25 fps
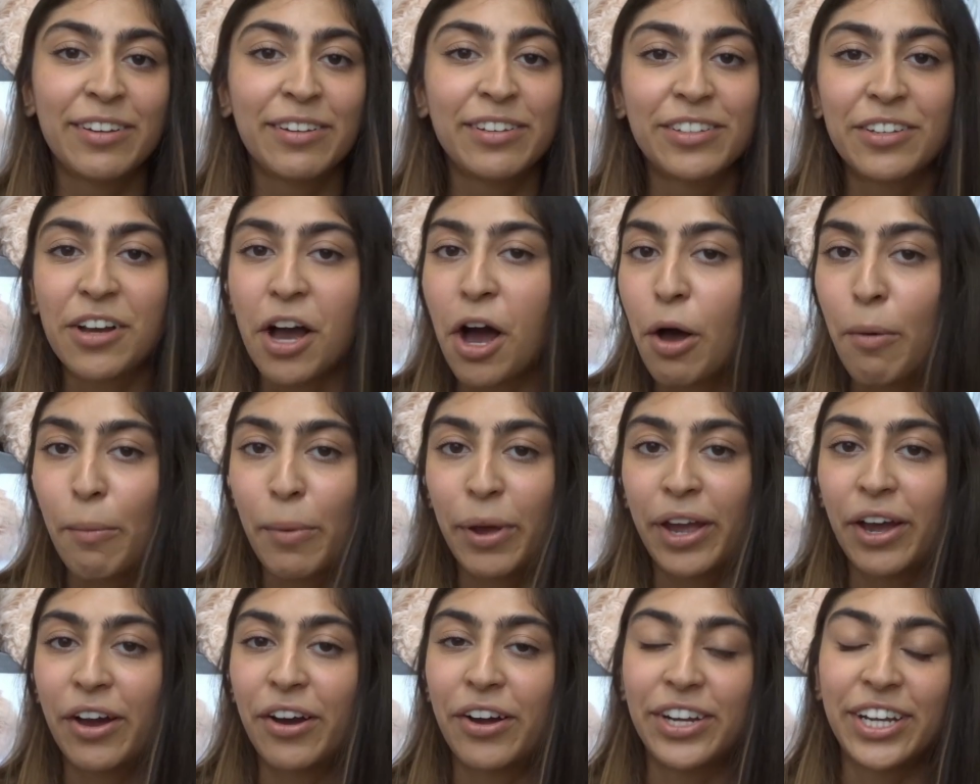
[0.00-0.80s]

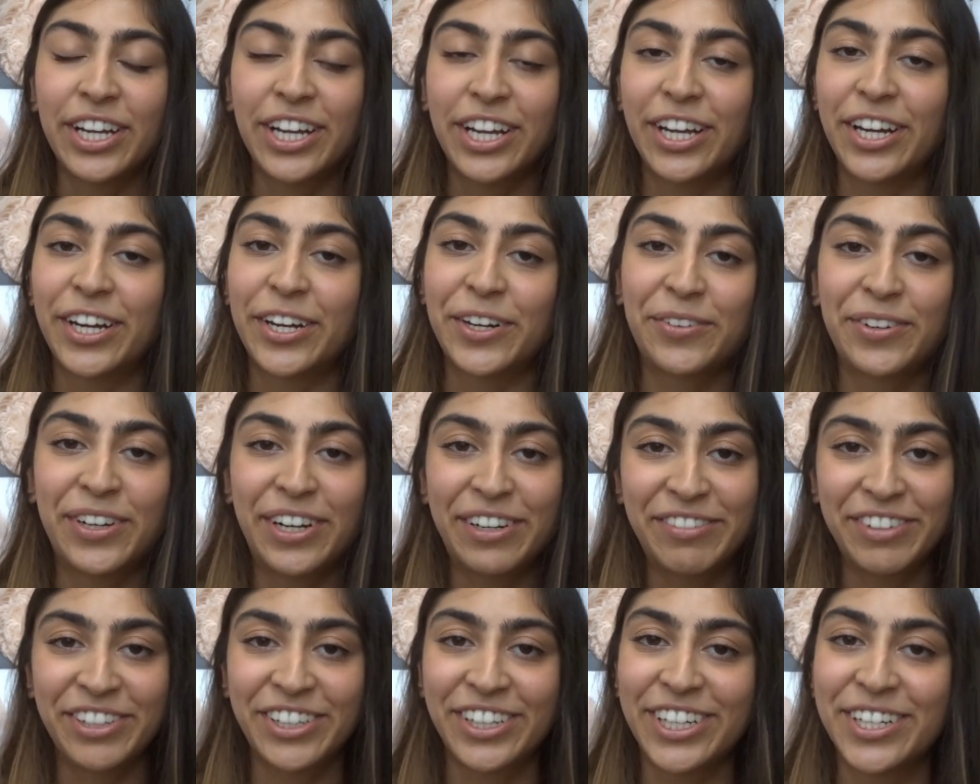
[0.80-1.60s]
comment on here,
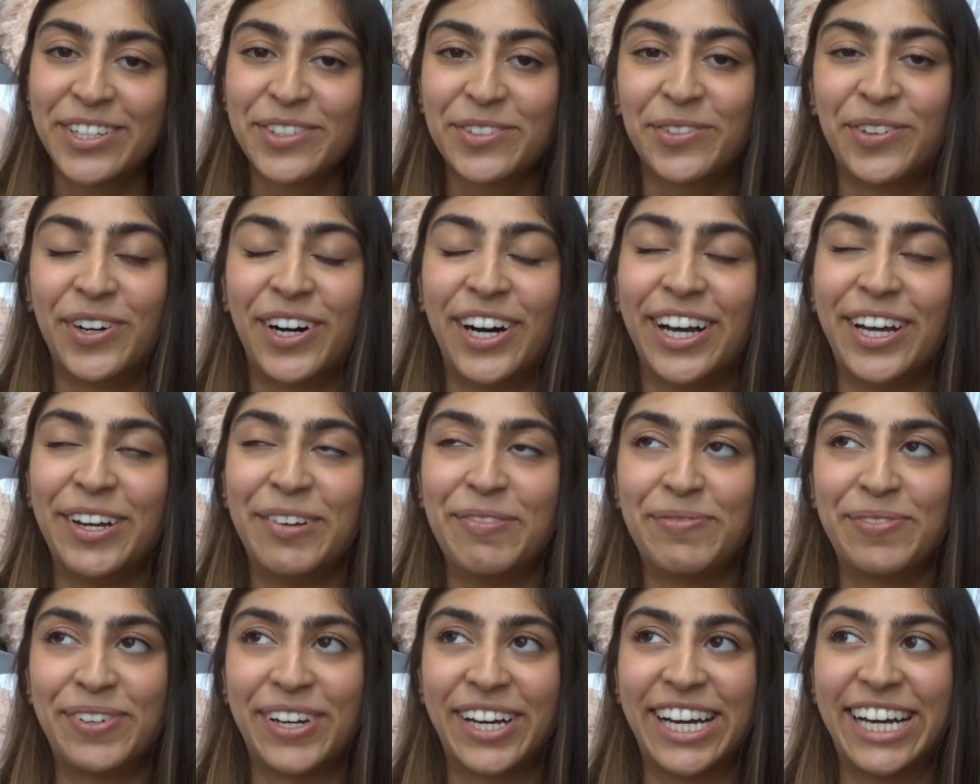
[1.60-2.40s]
whatever you guys
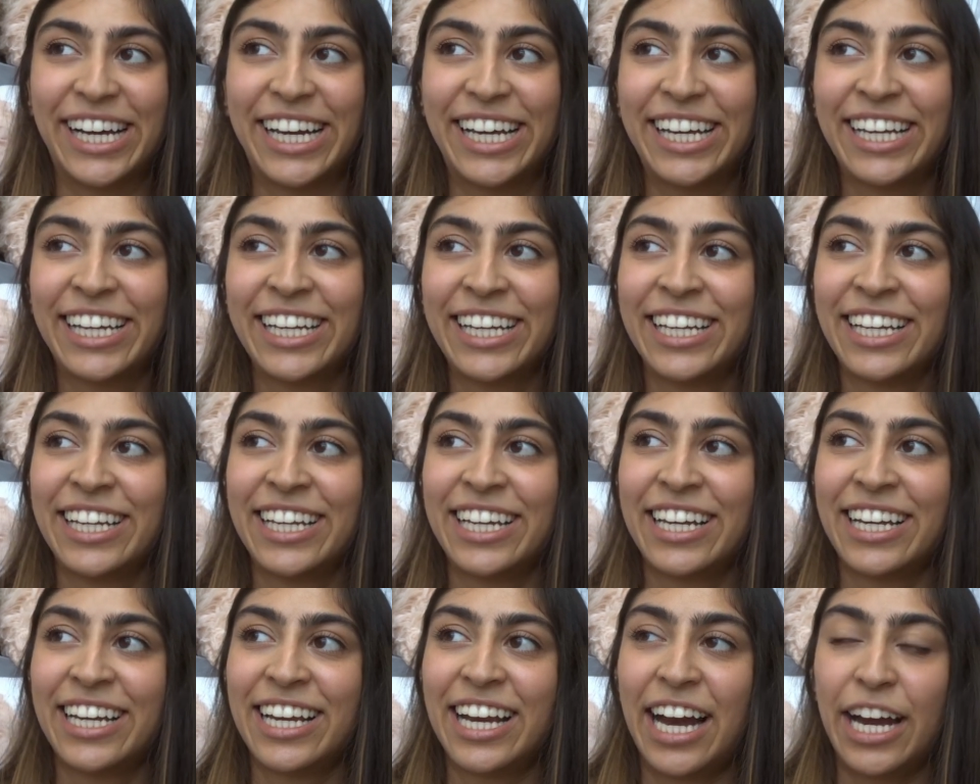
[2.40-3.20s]
want. But
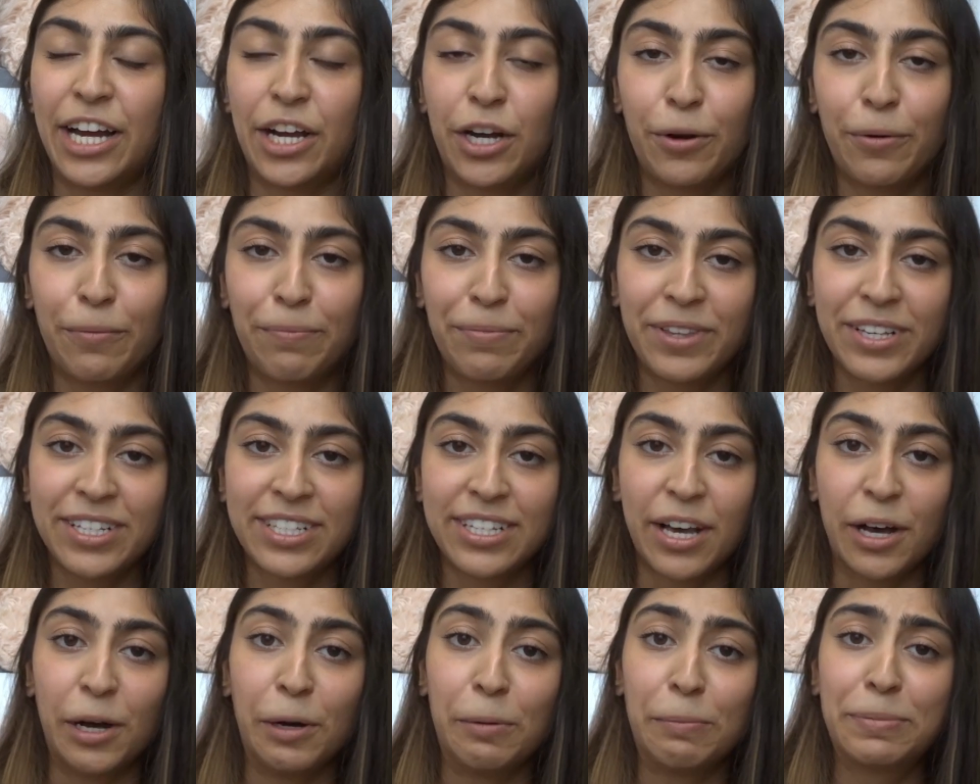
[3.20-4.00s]
I hope this
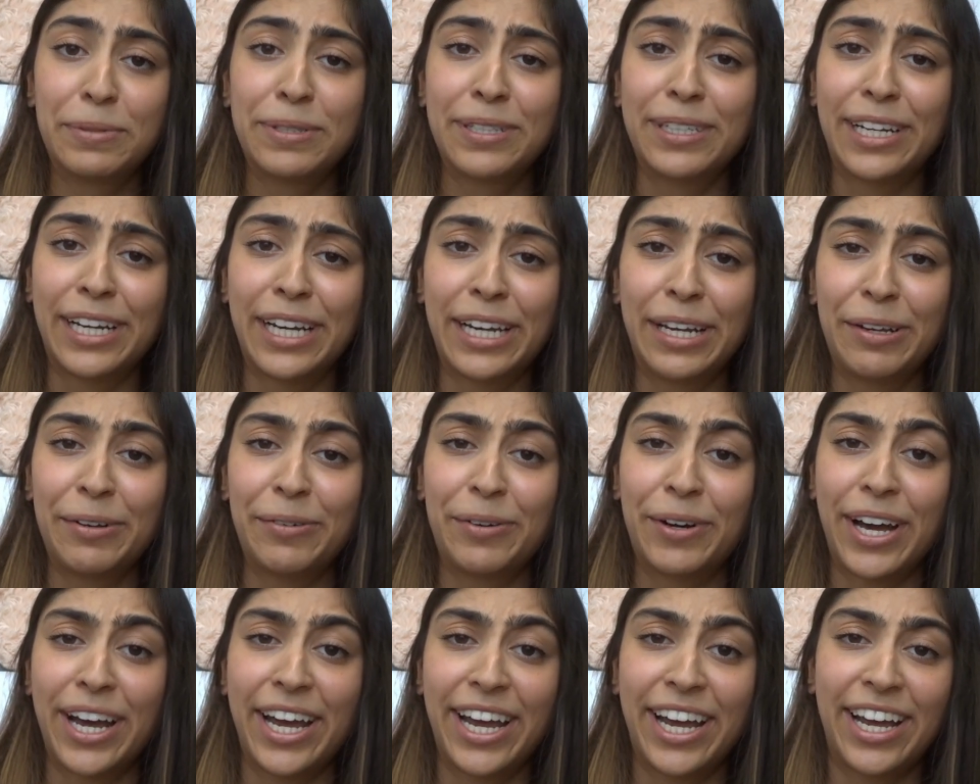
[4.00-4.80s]
helps in any
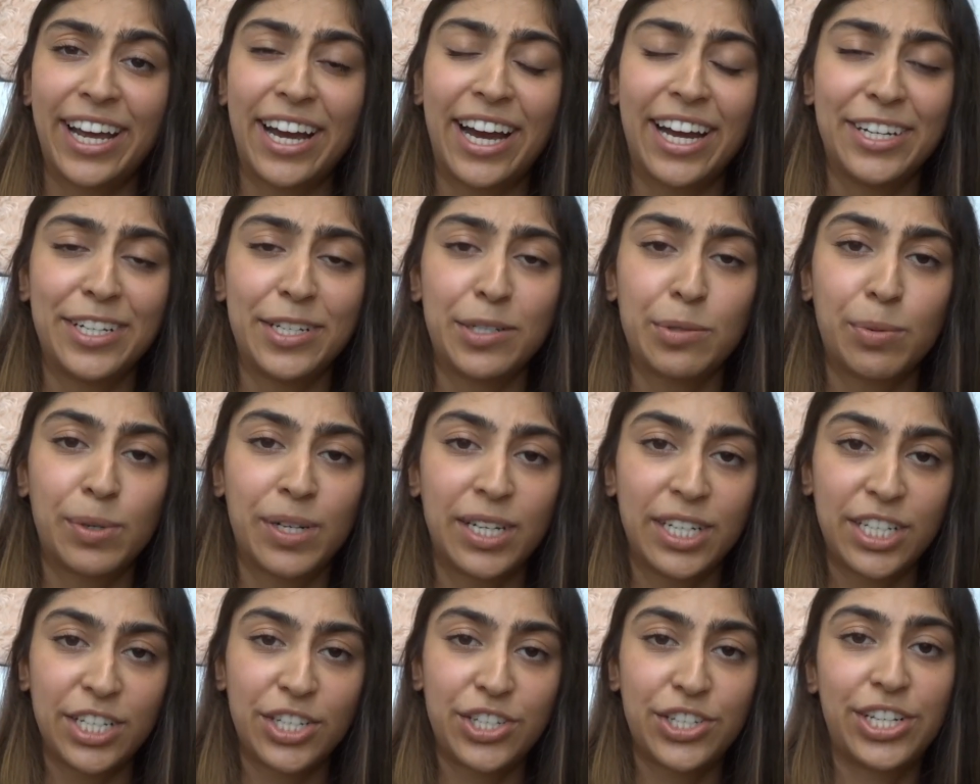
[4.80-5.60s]
way. I just
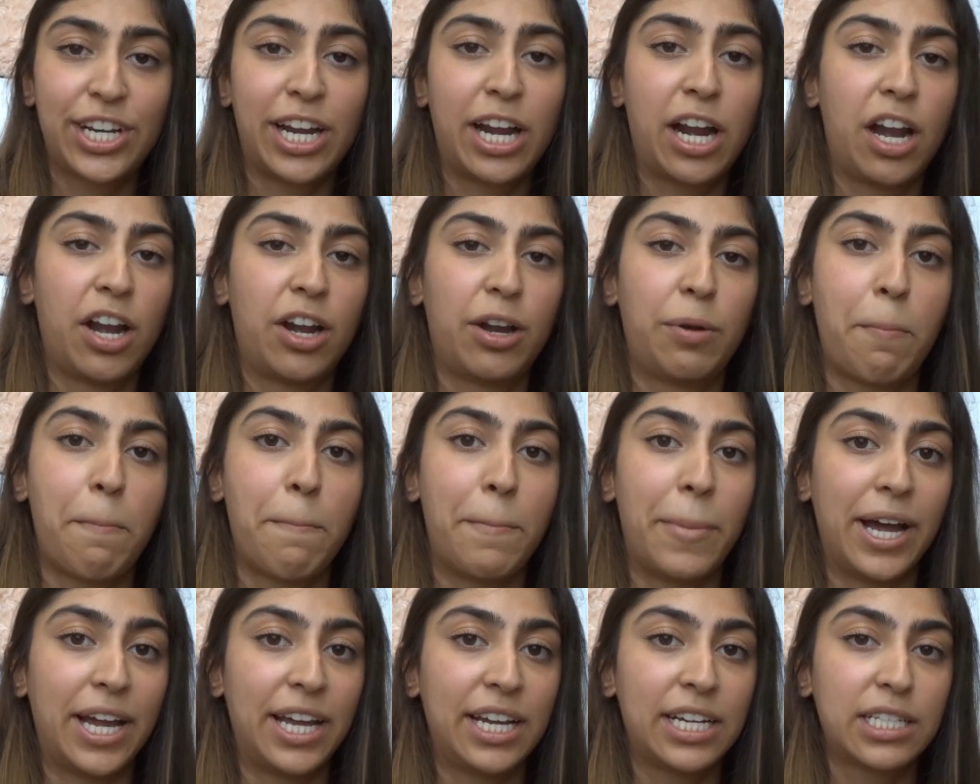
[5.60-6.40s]
wanted to share
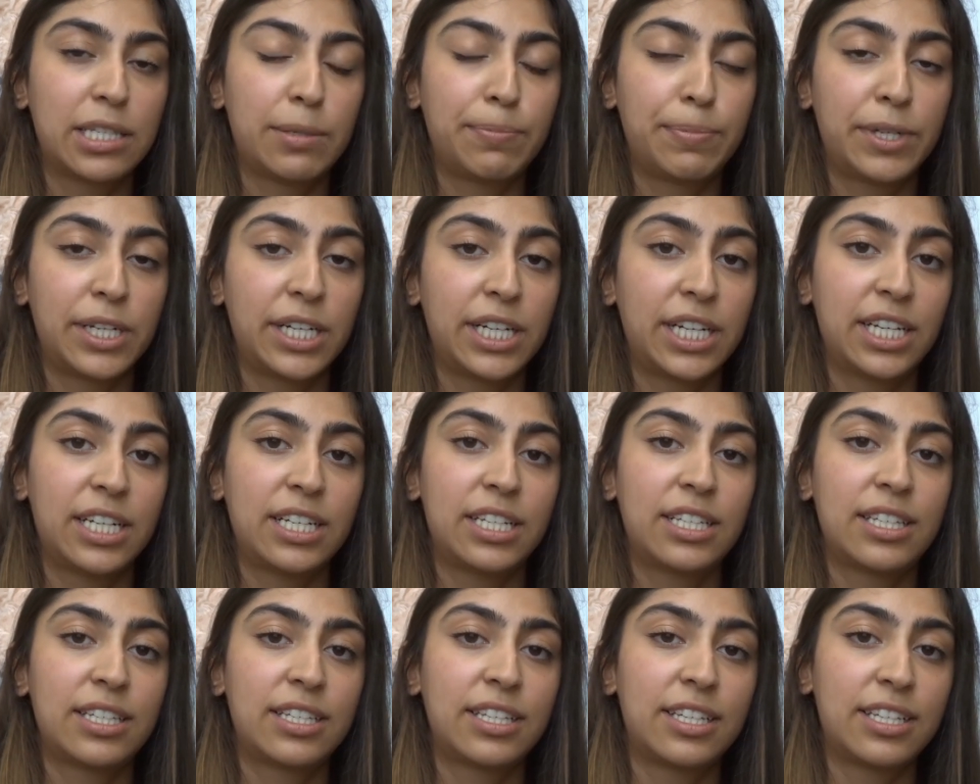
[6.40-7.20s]
my
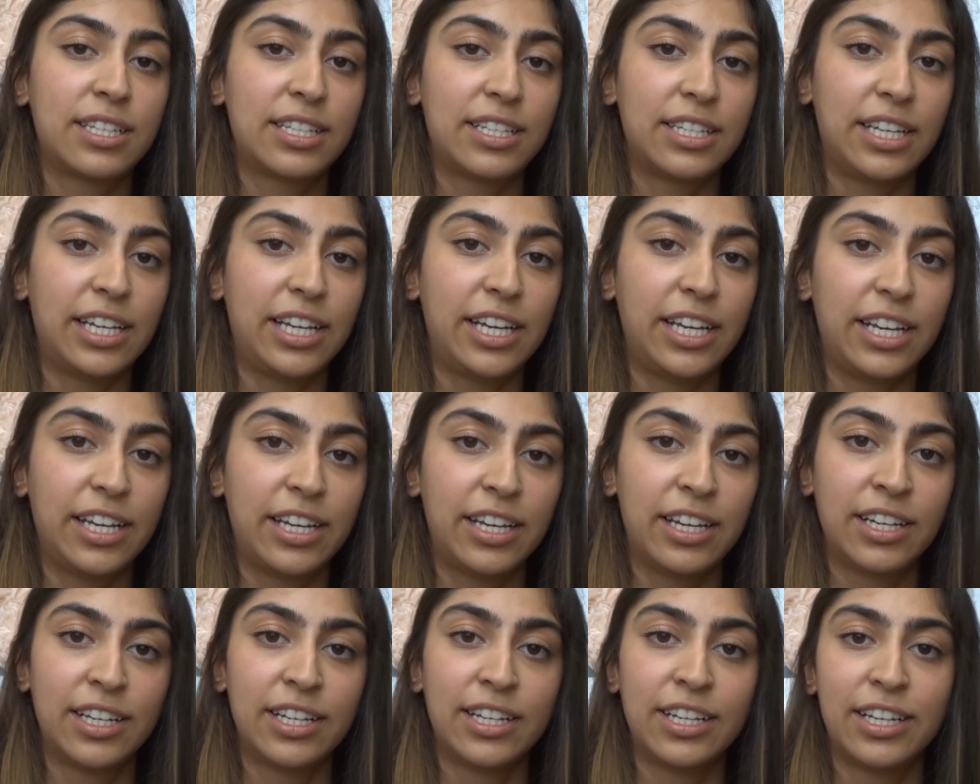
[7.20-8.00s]
experience to
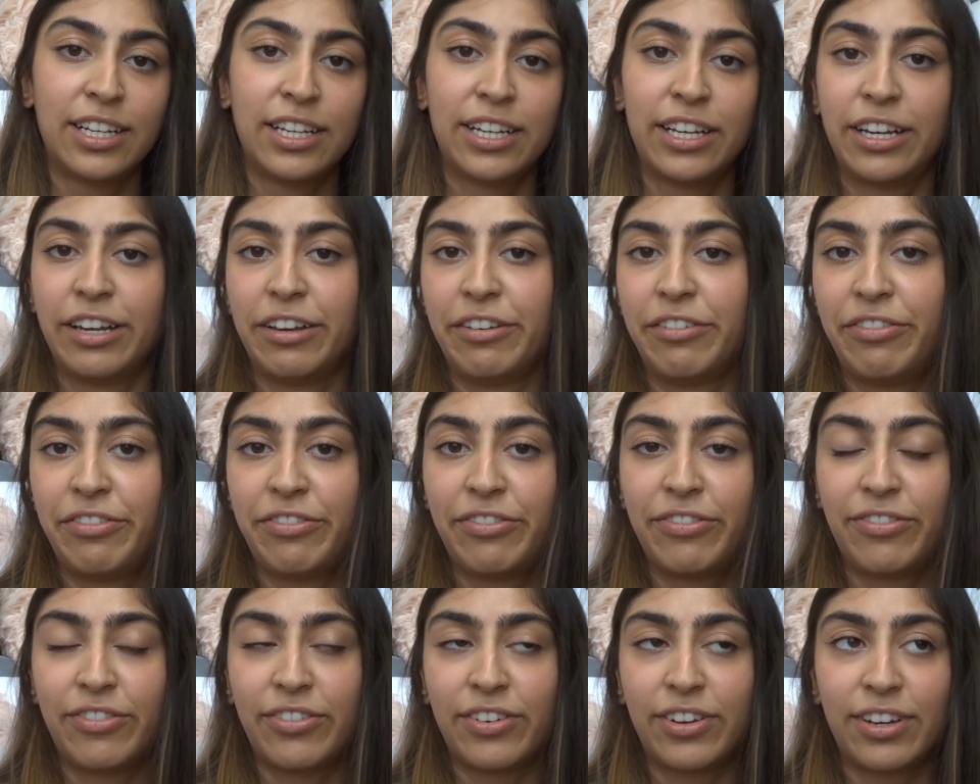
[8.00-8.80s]
see
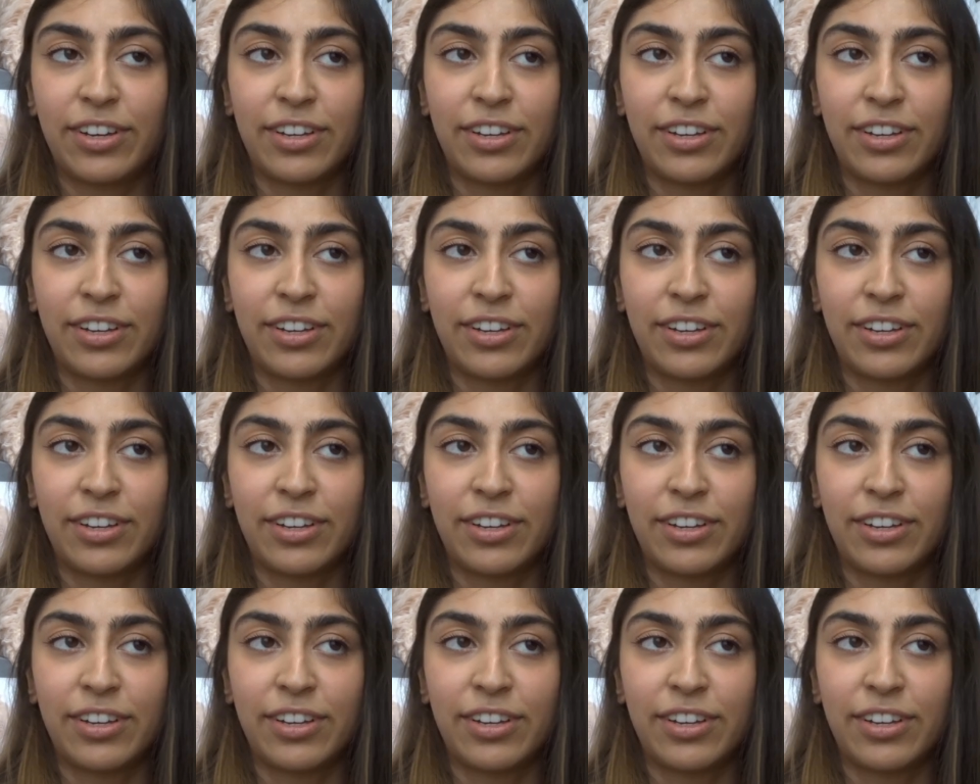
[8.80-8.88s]
if